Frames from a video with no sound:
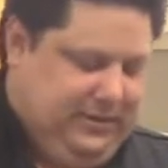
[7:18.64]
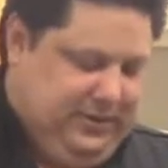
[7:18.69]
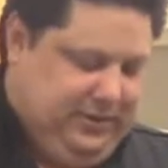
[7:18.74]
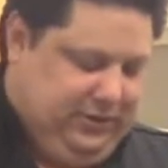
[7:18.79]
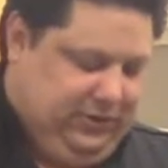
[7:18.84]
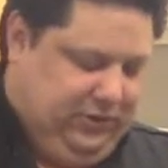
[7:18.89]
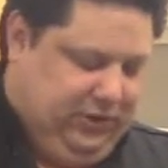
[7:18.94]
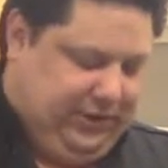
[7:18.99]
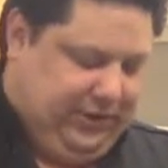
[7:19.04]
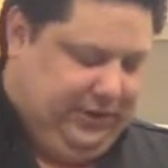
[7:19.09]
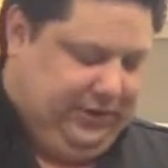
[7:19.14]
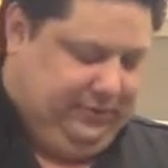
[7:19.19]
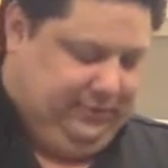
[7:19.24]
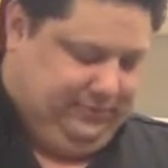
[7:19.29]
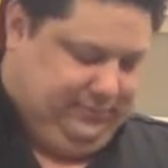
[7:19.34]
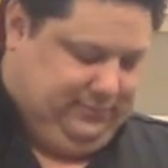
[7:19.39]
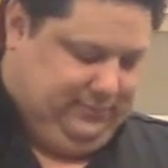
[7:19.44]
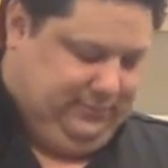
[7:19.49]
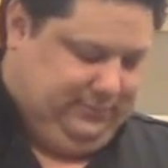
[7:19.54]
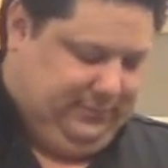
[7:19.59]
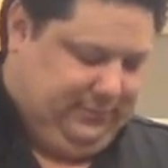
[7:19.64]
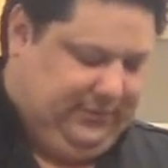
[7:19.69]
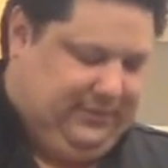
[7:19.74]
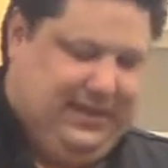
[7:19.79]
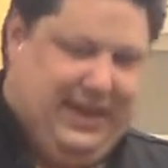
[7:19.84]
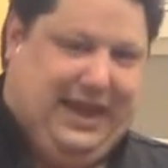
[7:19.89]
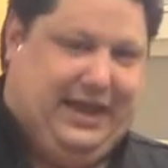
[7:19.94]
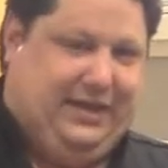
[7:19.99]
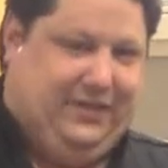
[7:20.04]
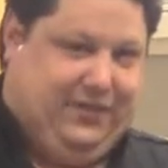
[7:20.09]
cooking
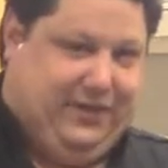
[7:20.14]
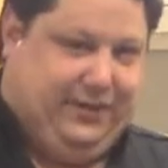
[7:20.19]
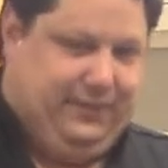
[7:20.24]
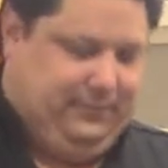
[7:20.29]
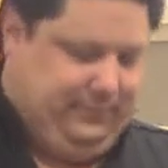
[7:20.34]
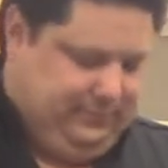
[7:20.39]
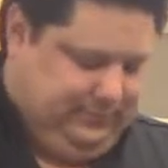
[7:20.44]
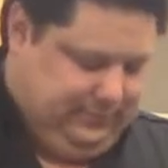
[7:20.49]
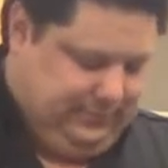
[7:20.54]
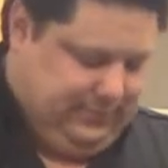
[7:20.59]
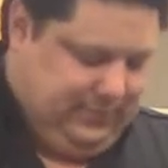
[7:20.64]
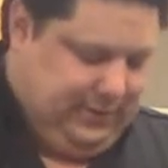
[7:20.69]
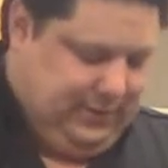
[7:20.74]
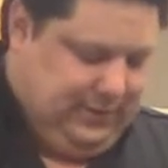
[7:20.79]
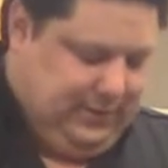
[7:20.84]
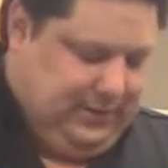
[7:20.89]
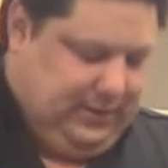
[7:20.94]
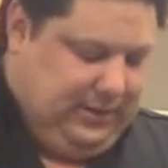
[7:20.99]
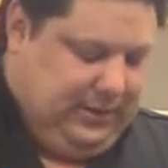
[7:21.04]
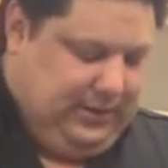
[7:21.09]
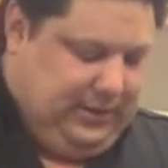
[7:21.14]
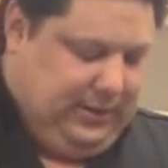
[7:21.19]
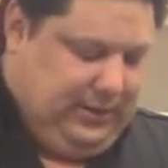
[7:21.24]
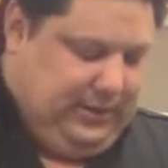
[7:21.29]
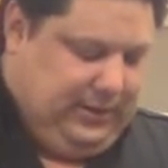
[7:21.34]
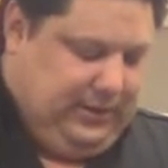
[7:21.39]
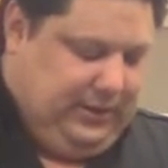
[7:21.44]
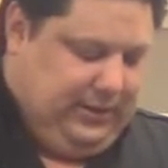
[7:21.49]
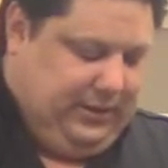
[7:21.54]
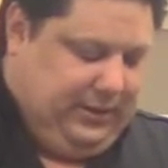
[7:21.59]
anything.
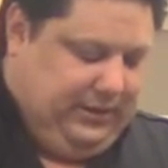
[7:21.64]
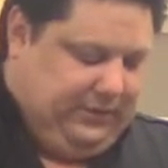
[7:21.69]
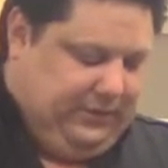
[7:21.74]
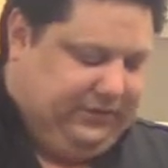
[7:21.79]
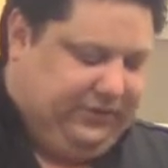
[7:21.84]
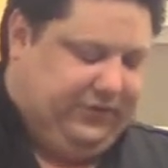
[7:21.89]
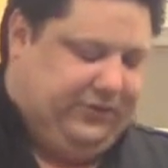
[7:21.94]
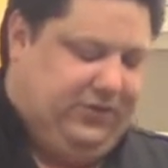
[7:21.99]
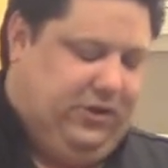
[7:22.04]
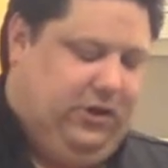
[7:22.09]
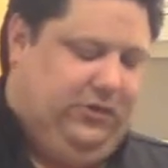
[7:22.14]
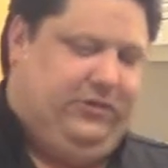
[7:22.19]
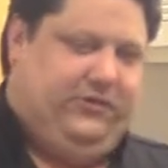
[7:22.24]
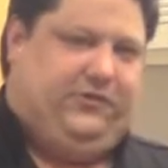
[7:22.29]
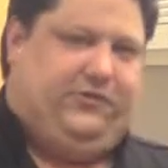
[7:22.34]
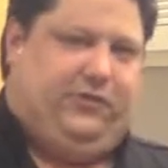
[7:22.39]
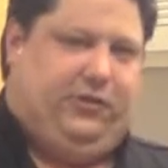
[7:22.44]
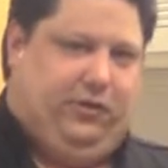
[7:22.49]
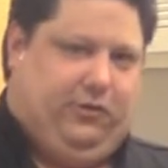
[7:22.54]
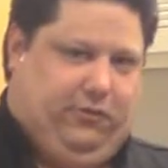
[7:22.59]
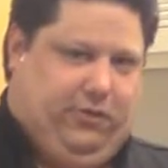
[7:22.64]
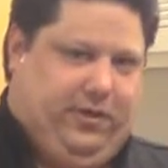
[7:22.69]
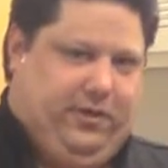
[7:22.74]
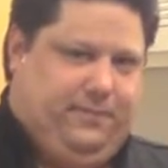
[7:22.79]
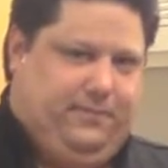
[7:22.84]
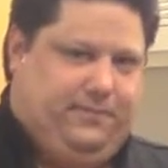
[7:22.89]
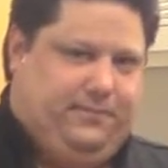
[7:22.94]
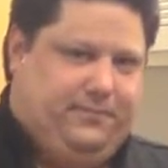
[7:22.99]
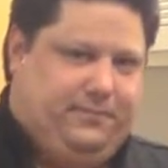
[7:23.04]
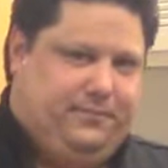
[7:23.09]
This is called a slurry.
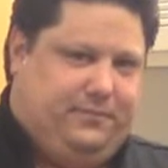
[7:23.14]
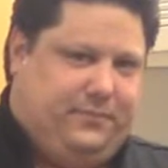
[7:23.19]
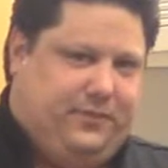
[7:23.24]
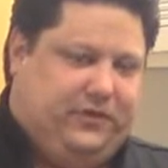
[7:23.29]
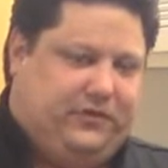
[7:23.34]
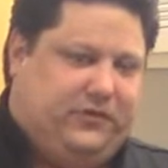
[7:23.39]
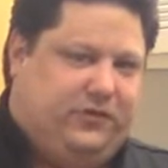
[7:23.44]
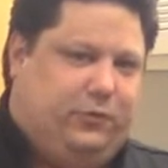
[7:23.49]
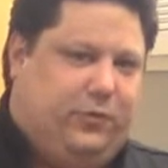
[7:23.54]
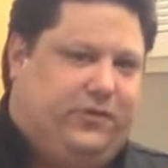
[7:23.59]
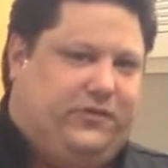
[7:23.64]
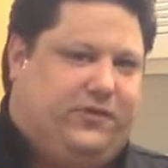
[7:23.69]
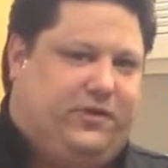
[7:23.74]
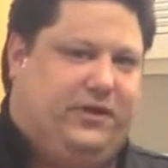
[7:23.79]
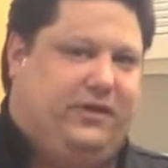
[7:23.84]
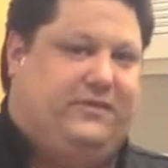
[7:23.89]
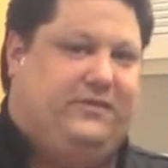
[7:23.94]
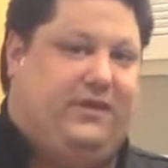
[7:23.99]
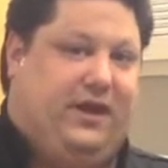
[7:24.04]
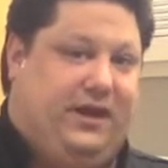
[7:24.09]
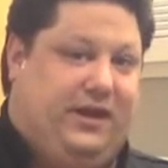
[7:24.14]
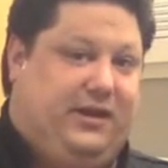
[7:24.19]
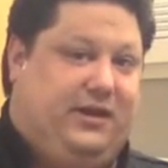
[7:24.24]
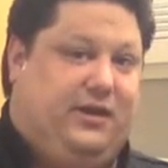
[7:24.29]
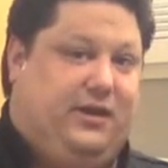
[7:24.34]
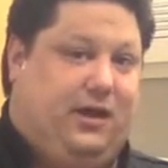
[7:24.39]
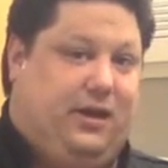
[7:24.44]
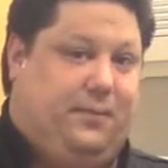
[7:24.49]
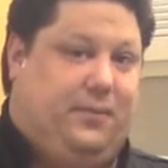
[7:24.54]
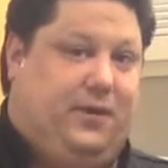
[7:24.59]
This is what's going to tighten
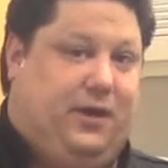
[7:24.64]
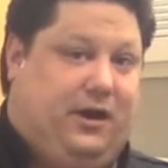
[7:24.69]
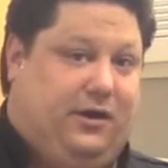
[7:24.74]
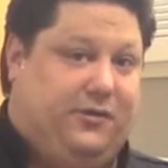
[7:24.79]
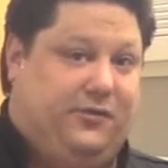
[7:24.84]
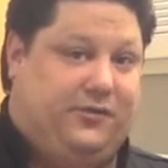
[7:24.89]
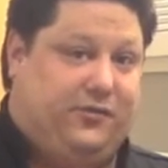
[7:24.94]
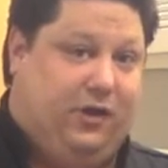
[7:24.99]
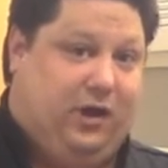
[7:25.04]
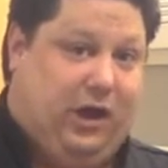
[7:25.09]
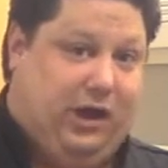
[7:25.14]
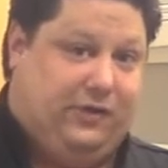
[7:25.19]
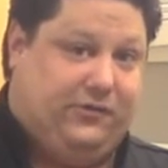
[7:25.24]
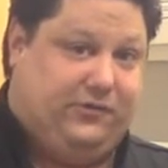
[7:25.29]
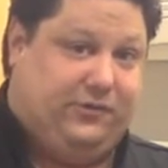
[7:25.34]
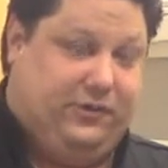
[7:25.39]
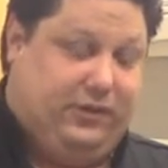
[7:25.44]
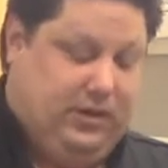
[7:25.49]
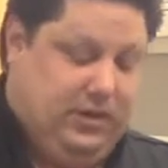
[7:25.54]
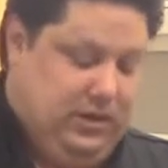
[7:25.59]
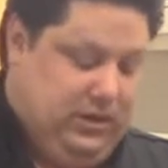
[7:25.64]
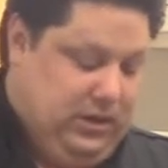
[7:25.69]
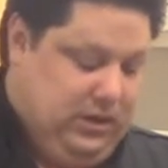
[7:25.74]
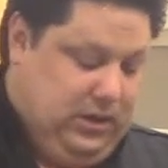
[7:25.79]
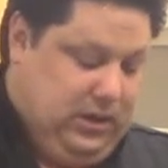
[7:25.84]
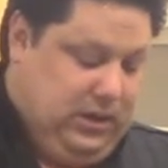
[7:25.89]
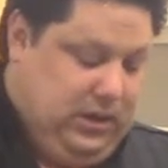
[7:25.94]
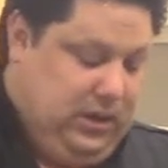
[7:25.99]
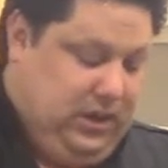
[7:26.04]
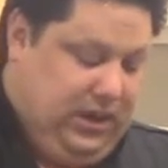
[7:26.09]
up our sauce.
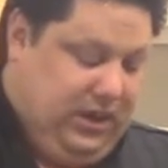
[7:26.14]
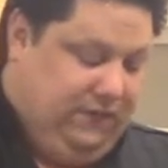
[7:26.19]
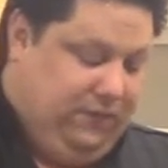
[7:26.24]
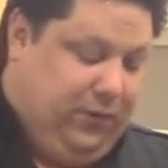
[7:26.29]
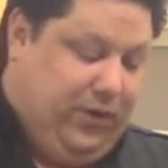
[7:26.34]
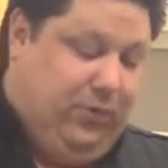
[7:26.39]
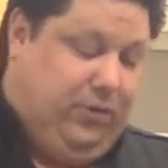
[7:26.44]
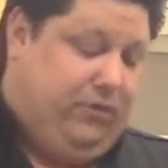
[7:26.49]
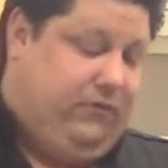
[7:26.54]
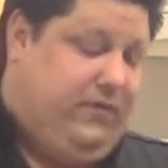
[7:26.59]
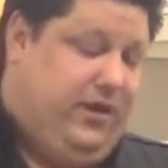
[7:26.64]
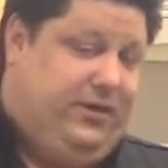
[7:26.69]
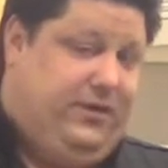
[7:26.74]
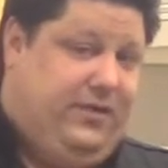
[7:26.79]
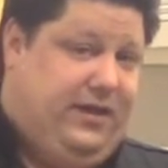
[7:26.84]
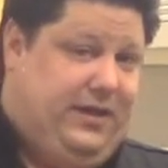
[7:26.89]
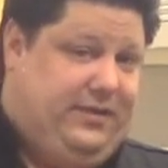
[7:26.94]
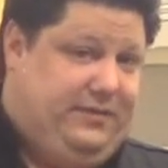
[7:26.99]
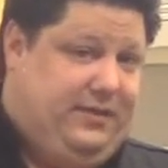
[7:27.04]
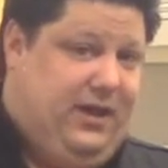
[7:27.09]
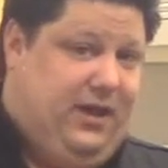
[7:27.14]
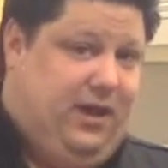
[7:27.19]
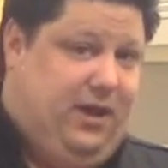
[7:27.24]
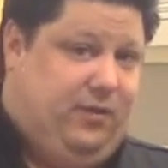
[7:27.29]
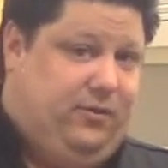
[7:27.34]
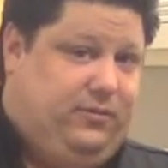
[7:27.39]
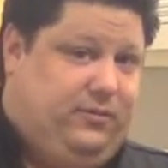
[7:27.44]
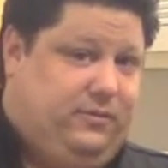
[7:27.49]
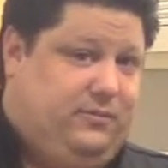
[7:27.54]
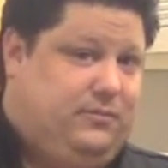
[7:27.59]
If we were to render that
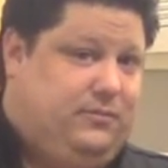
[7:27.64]
down